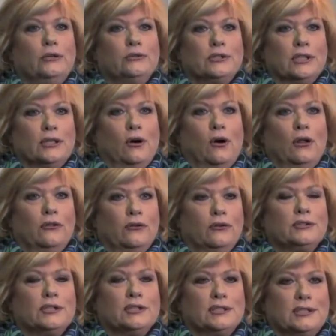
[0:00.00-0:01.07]
using all
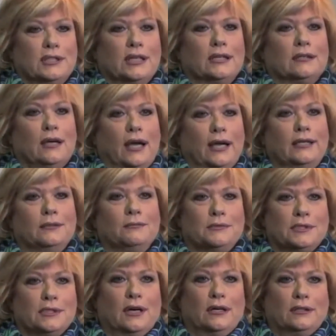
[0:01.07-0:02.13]
those acidic
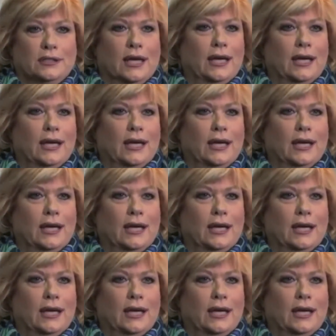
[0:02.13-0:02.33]
items in our